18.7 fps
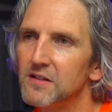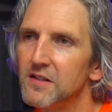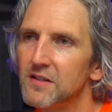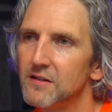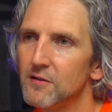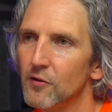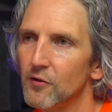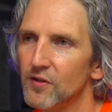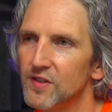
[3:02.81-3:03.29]

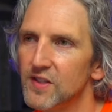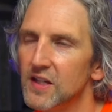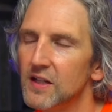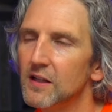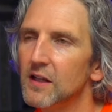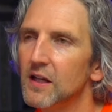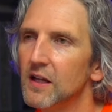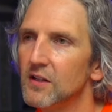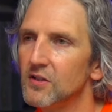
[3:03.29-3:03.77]
this little
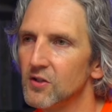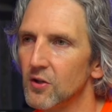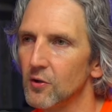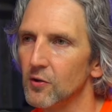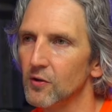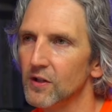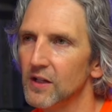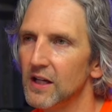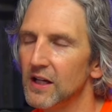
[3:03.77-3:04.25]
ceiling it's
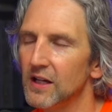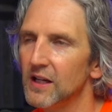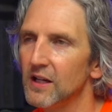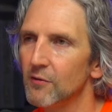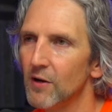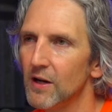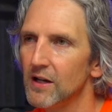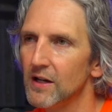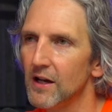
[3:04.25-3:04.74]
currently hitting
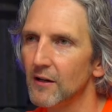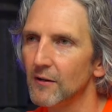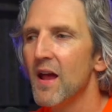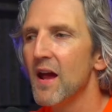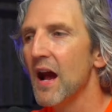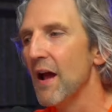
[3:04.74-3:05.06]
right now,